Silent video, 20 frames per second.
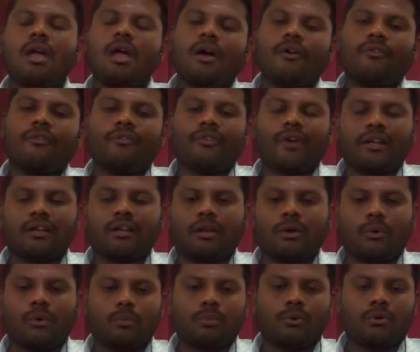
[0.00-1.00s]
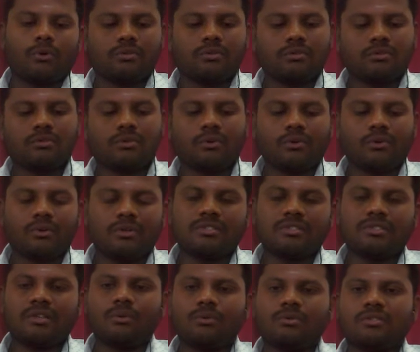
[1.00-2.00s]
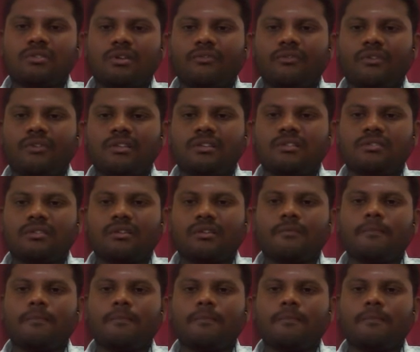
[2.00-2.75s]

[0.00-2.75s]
final output. So it's a usage of register.